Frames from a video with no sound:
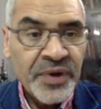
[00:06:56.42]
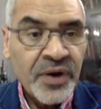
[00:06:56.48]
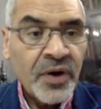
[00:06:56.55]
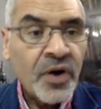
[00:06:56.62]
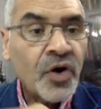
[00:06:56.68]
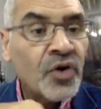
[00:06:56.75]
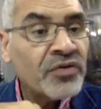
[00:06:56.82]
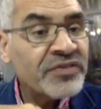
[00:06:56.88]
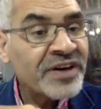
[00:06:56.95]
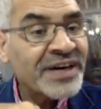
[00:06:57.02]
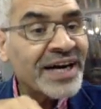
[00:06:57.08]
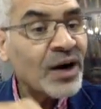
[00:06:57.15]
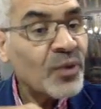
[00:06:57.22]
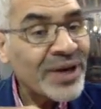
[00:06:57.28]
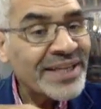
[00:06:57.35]
over
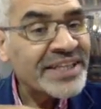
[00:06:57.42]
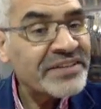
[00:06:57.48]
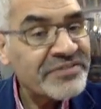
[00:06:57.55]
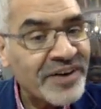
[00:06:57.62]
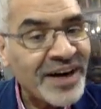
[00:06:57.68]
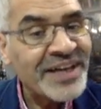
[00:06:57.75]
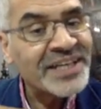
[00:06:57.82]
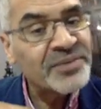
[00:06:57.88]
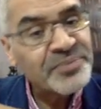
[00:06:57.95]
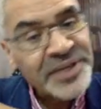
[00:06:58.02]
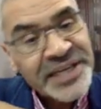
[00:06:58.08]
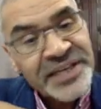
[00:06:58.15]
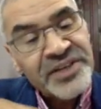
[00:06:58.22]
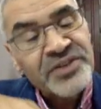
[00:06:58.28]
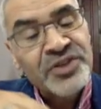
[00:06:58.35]
a well-defined
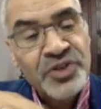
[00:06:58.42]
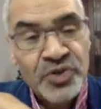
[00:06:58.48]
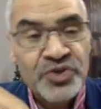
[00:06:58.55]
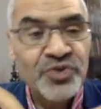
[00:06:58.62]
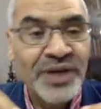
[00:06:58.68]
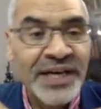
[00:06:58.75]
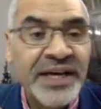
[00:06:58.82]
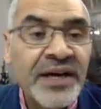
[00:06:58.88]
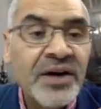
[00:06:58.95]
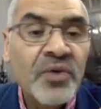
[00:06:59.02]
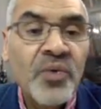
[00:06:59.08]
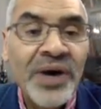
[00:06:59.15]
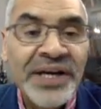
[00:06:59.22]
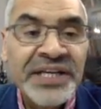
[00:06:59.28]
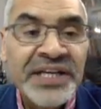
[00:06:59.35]
period, usually
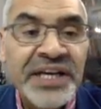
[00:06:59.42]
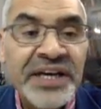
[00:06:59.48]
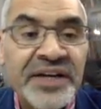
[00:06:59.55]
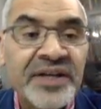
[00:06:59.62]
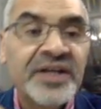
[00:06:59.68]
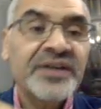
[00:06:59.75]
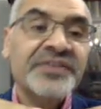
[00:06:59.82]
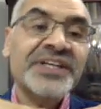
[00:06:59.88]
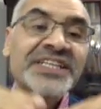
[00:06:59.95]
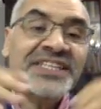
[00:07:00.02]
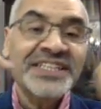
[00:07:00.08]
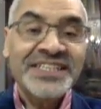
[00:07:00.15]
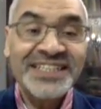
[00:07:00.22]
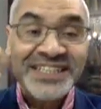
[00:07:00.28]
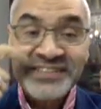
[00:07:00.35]
1 year. This
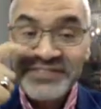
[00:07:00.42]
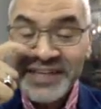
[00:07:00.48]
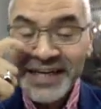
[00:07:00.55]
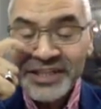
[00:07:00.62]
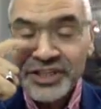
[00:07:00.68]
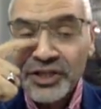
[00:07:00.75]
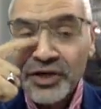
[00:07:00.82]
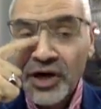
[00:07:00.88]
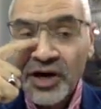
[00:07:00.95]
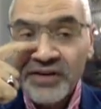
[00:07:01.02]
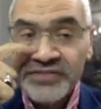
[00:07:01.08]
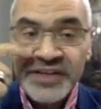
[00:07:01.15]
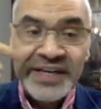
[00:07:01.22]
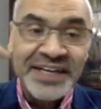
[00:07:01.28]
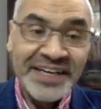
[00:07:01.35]
is the definition of
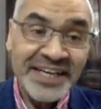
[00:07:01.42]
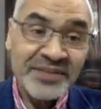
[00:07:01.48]
net